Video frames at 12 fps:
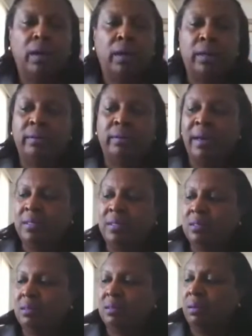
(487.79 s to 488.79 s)
nice
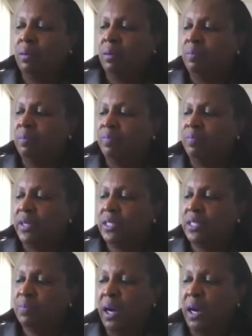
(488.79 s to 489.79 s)
in
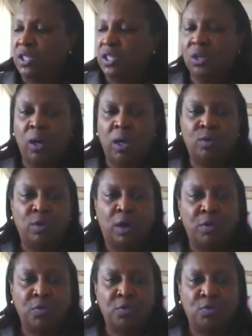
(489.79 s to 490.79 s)
spots all
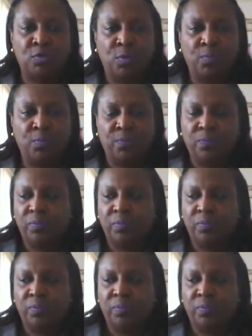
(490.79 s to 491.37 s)
around the room.